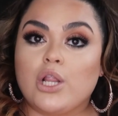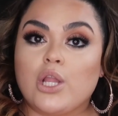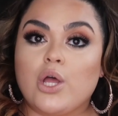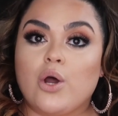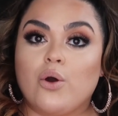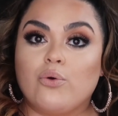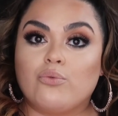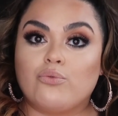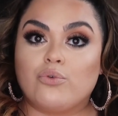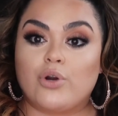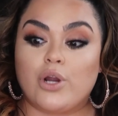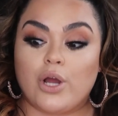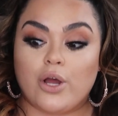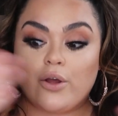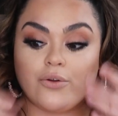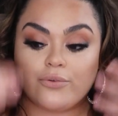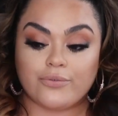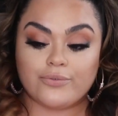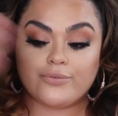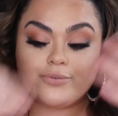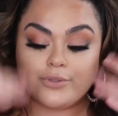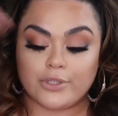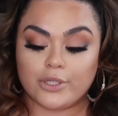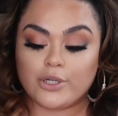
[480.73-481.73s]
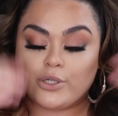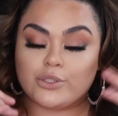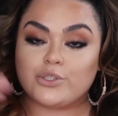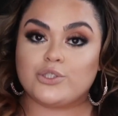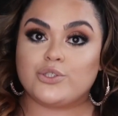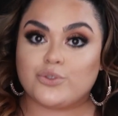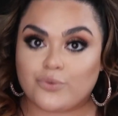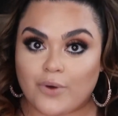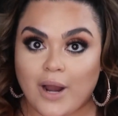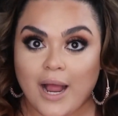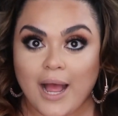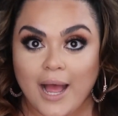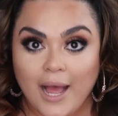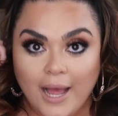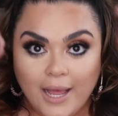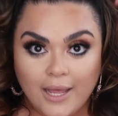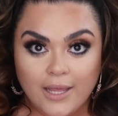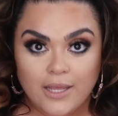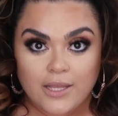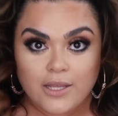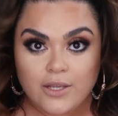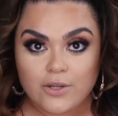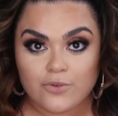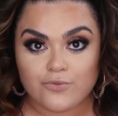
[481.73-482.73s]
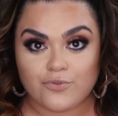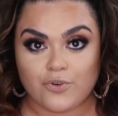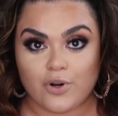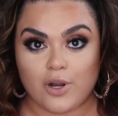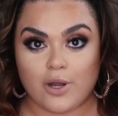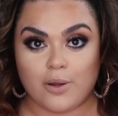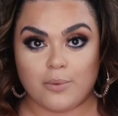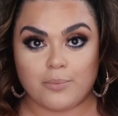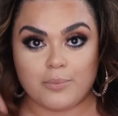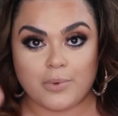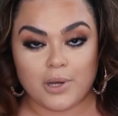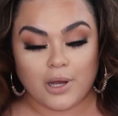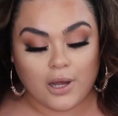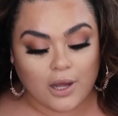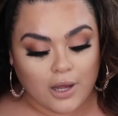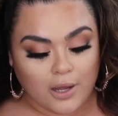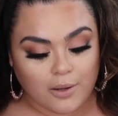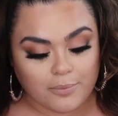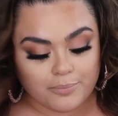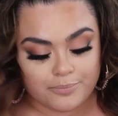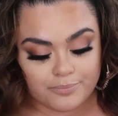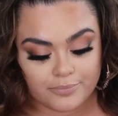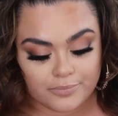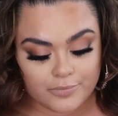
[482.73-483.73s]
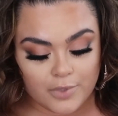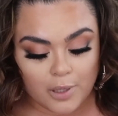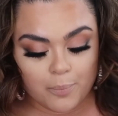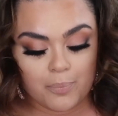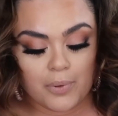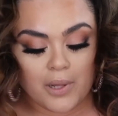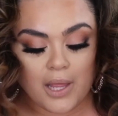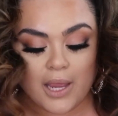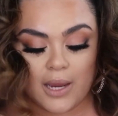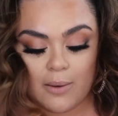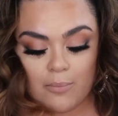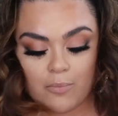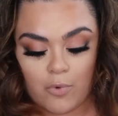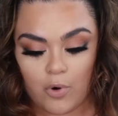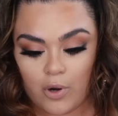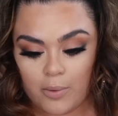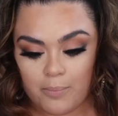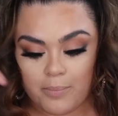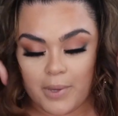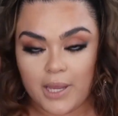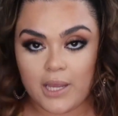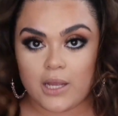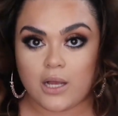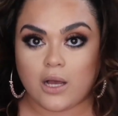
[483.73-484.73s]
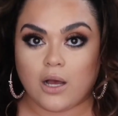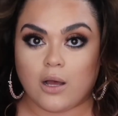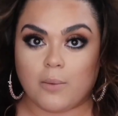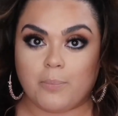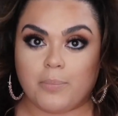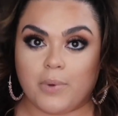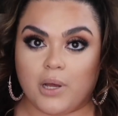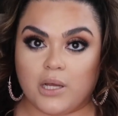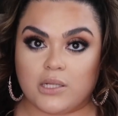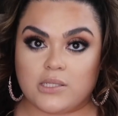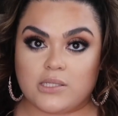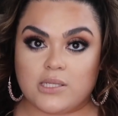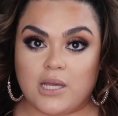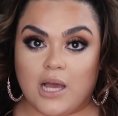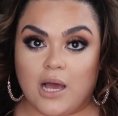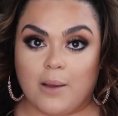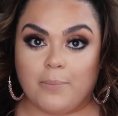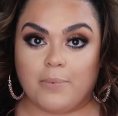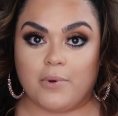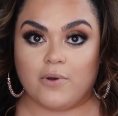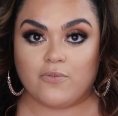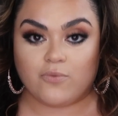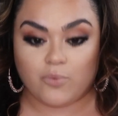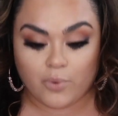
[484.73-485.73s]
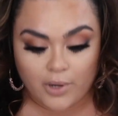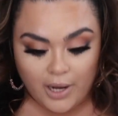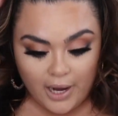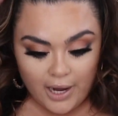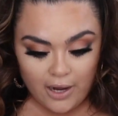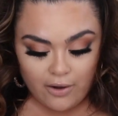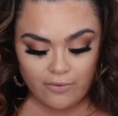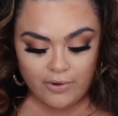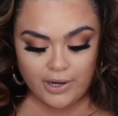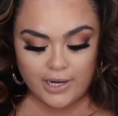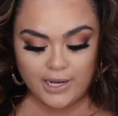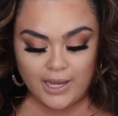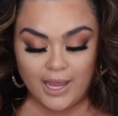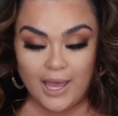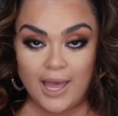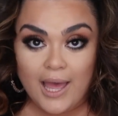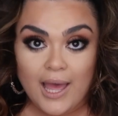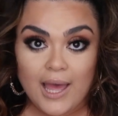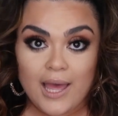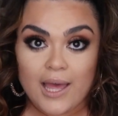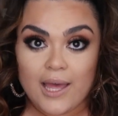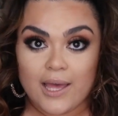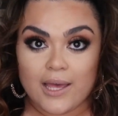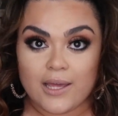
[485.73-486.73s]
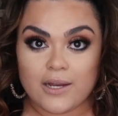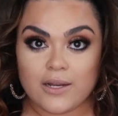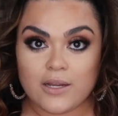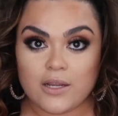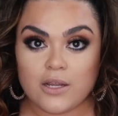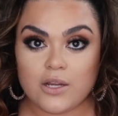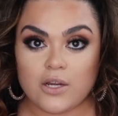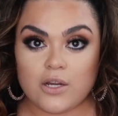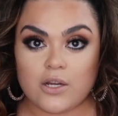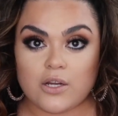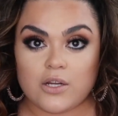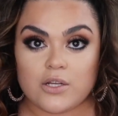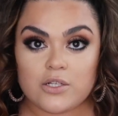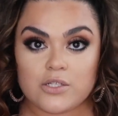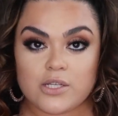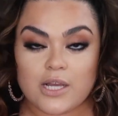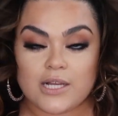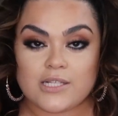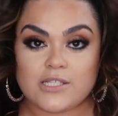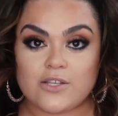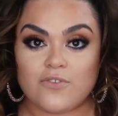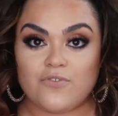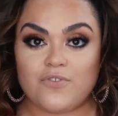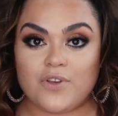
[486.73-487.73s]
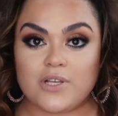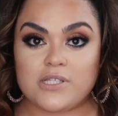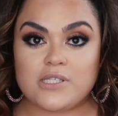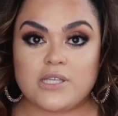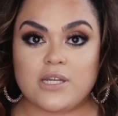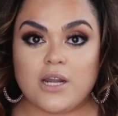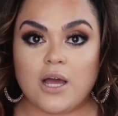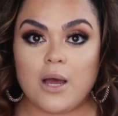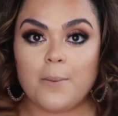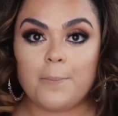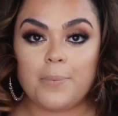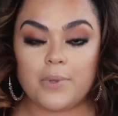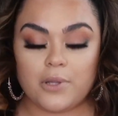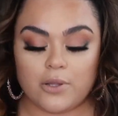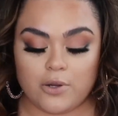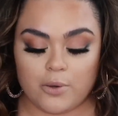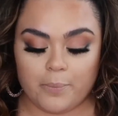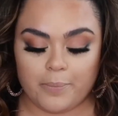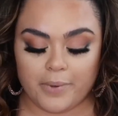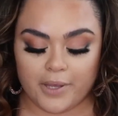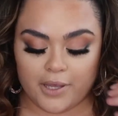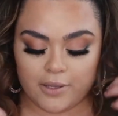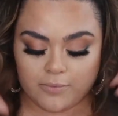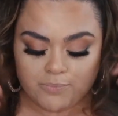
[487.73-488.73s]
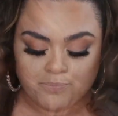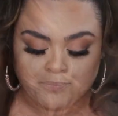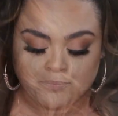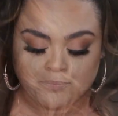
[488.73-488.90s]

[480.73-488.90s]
a little rough, a little dry from applying more makeup on top of what I already had. So I had to fix it up a little bit,